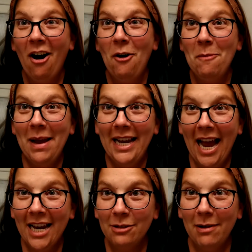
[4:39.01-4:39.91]
Oh my
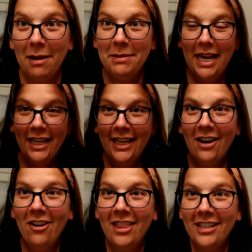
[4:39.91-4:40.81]
gosh, when I'm taking
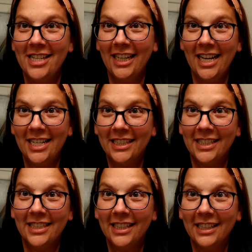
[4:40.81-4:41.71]
care of the
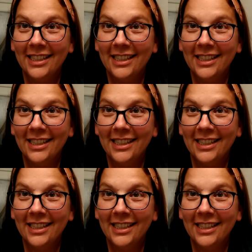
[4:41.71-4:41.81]
chickens.